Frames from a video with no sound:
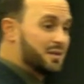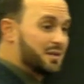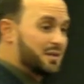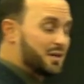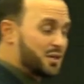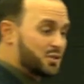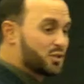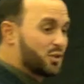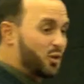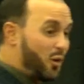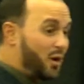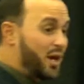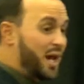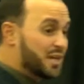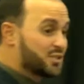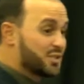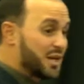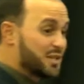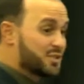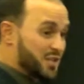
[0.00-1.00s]
Because the Lord
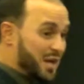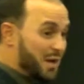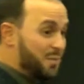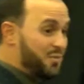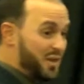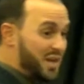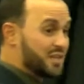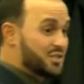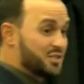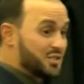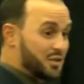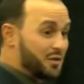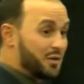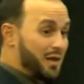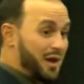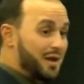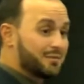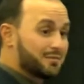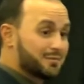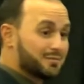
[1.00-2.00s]
has done some things in your
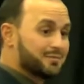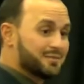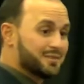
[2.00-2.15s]
life.